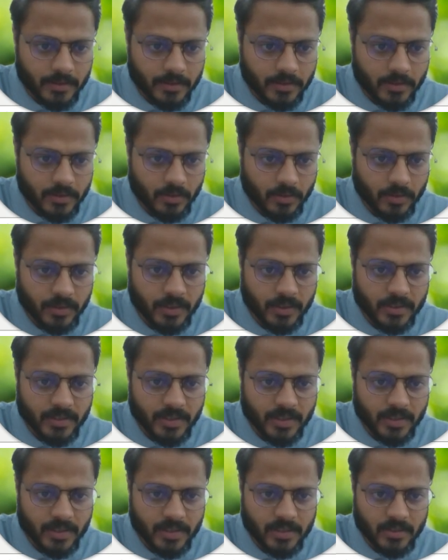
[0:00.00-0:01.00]
So this
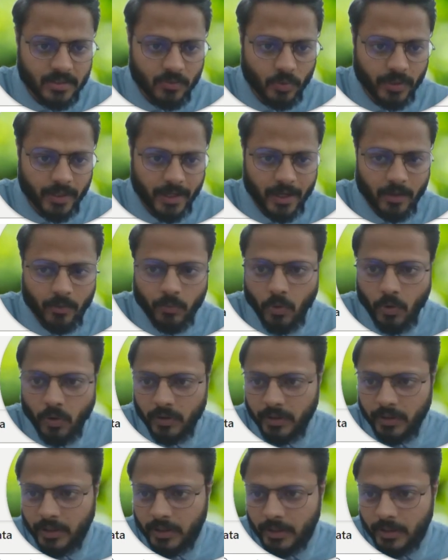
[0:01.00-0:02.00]
is what I
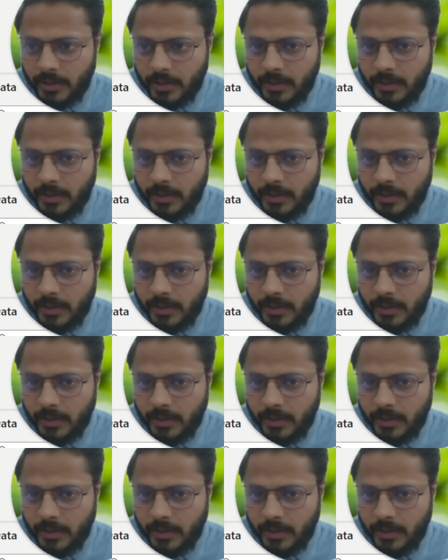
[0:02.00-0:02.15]
want,